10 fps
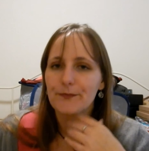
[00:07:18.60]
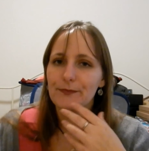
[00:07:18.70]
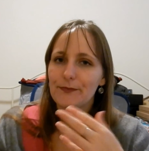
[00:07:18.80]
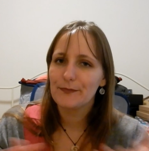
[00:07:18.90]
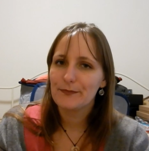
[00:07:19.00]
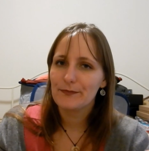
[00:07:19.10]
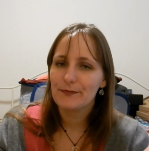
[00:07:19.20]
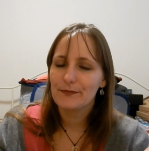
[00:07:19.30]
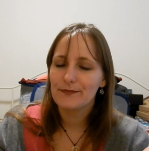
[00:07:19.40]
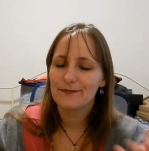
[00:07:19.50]

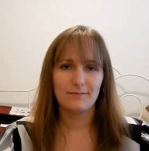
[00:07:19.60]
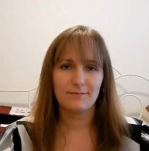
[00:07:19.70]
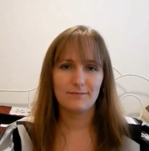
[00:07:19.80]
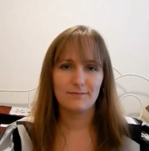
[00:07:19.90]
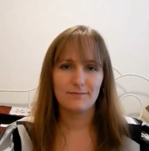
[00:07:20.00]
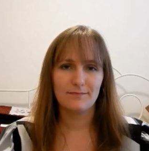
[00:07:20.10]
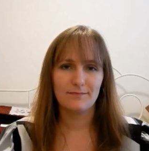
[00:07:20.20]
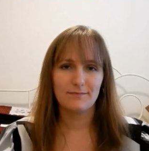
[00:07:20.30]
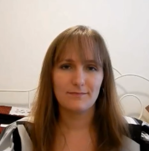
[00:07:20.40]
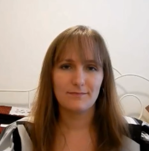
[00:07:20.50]

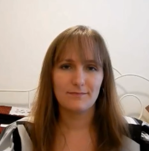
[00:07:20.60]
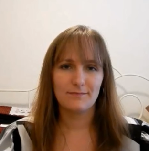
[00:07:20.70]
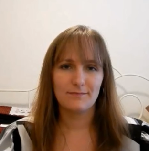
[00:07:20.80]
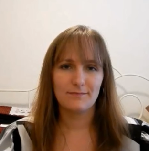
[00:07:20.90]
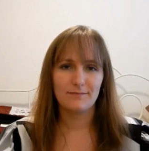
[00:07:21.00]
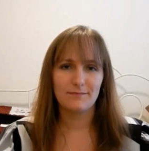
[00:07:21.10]
[no speech]